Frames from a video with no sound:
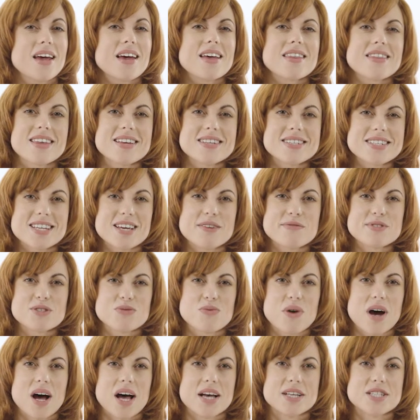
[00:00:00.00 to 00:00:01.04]
This gives
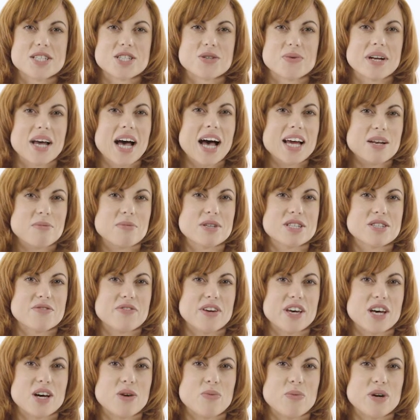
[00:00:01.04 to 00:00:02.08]
rise to an
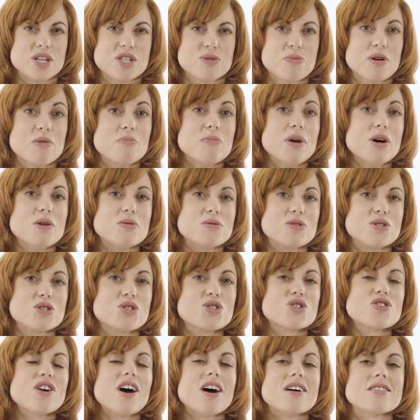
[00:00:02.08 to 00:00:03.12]
atmosphere which promotes
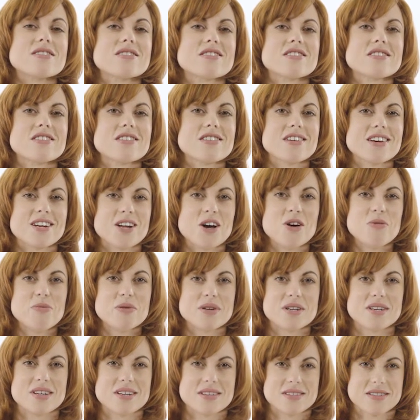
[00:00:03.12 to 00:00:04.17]
trust and
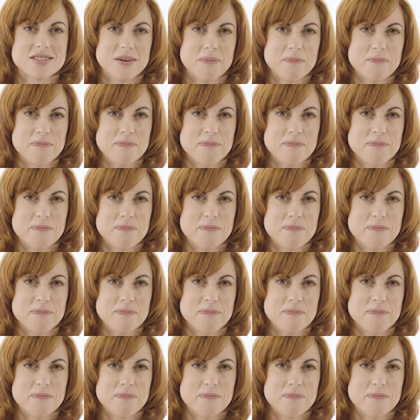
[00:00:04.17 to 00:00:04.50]
openness.